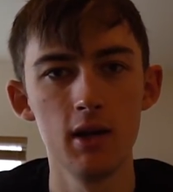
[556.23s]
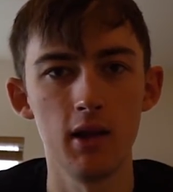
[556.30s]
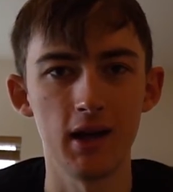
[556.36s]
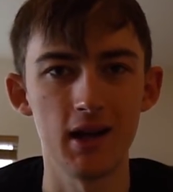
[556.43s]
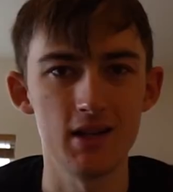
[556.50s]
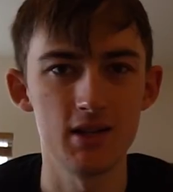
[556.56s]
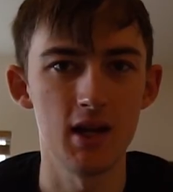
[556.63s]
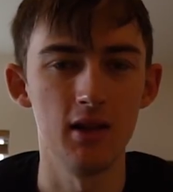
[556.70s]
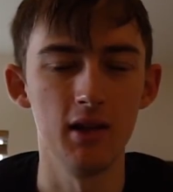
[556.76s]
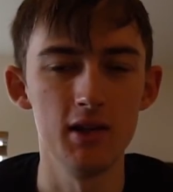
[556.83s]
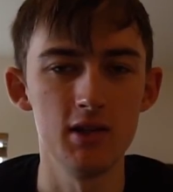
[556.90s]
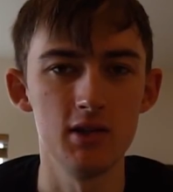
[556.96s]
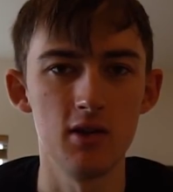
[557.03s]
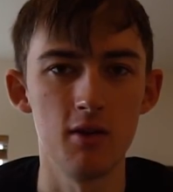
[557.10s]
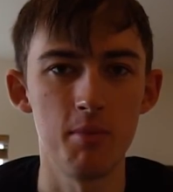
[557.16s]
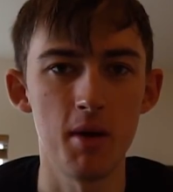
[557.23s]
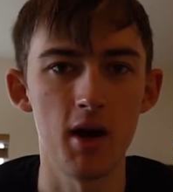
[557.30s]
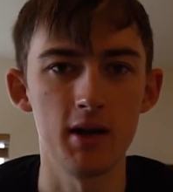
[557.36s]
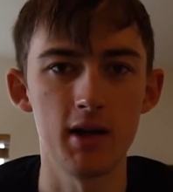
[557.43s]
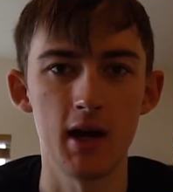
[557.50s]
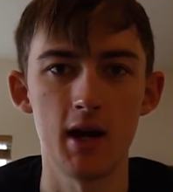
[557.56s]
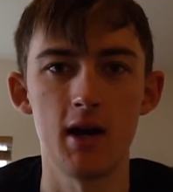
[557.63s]
Like I said, listen to the
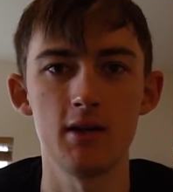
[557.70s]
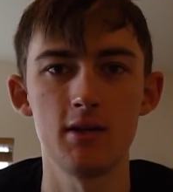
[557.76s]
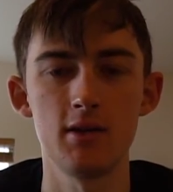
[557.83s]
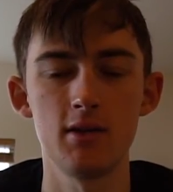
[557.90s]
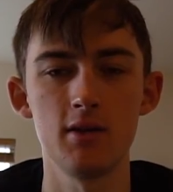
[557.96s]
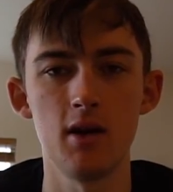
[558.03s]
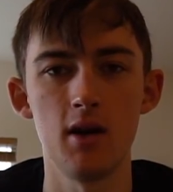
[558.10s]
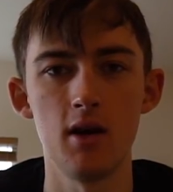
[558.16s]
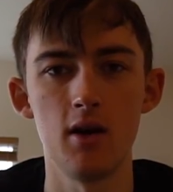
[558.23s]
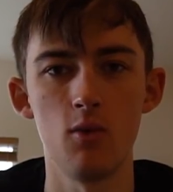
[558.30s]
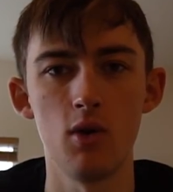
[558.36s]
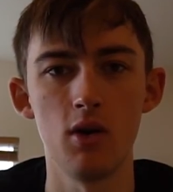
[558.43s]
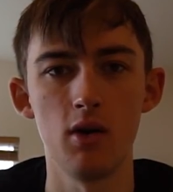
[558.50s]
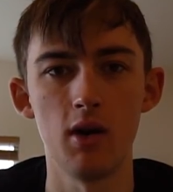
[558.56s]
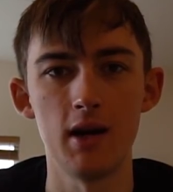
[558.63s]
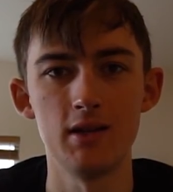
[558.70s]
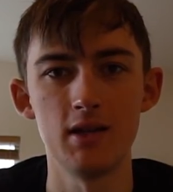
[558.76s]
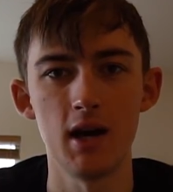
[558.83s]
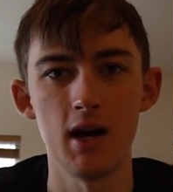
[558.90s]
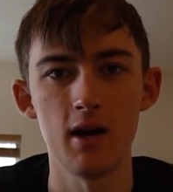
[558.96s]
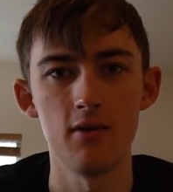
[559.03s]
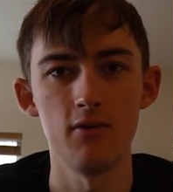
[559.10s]
podcast where I
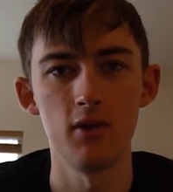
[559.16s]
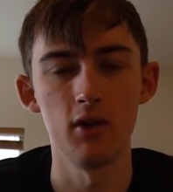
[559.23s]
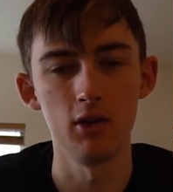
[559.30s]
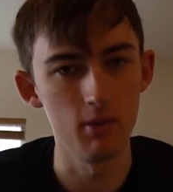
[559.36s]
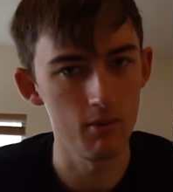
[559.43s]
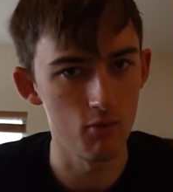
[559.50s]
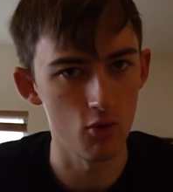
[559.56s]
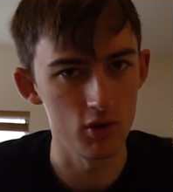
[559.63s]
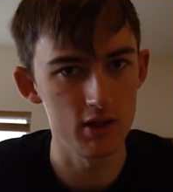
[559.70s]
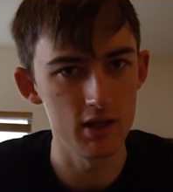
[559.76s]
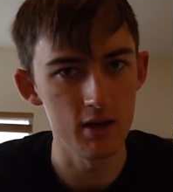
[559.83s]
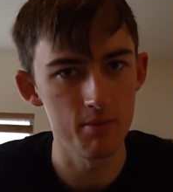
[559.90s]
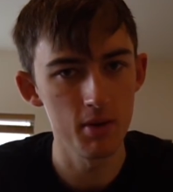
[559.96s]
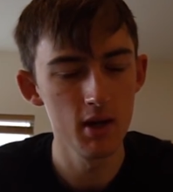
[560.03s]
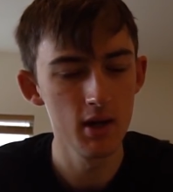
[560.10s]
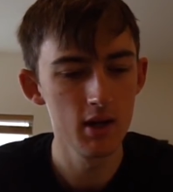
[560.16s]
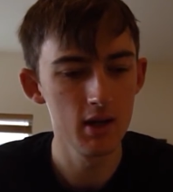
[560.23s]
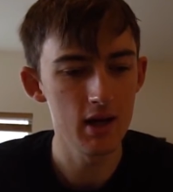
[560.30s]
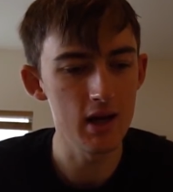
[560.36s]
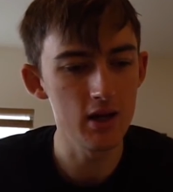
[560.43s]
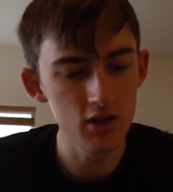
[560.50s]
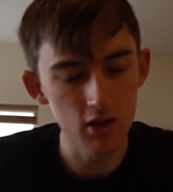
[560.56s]
dive a little bit more deep
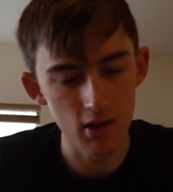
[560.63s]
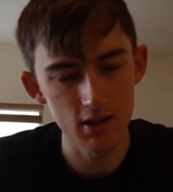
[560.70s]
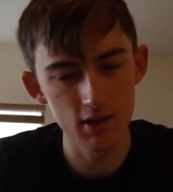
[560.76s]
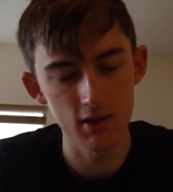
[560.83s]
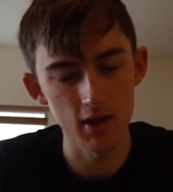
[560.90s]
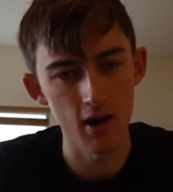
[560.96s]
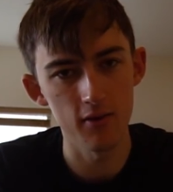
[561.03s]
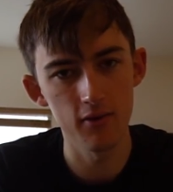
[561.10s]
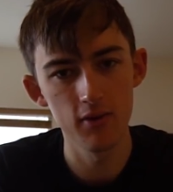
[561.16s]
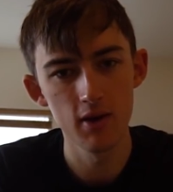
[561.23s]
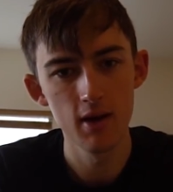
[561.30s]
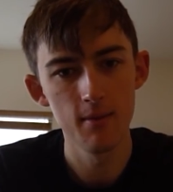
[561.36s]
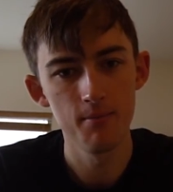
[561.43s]
into this stuff,